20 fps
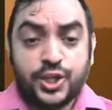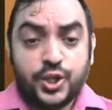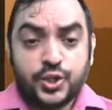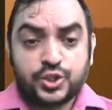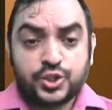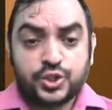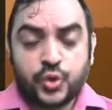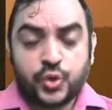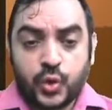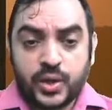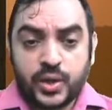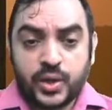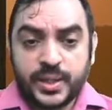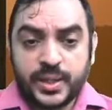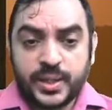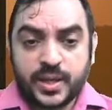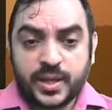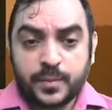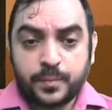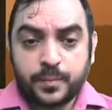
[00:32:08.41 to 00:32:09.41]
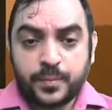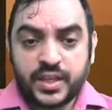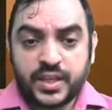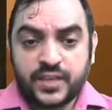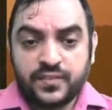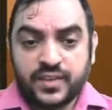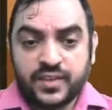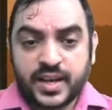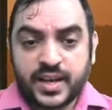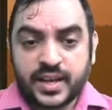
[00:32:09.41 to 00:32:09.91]
So holding
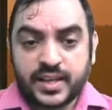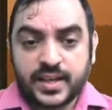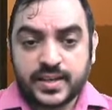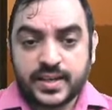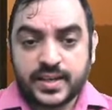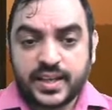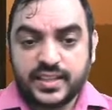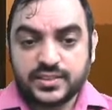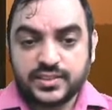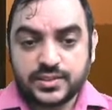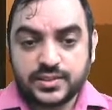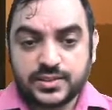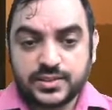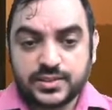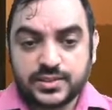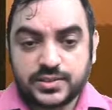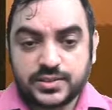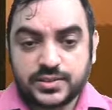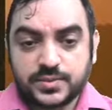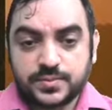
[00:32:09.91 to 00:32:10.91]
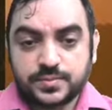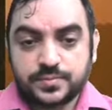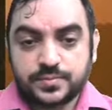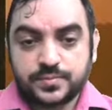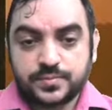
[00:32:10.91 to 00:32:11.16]
company will recognize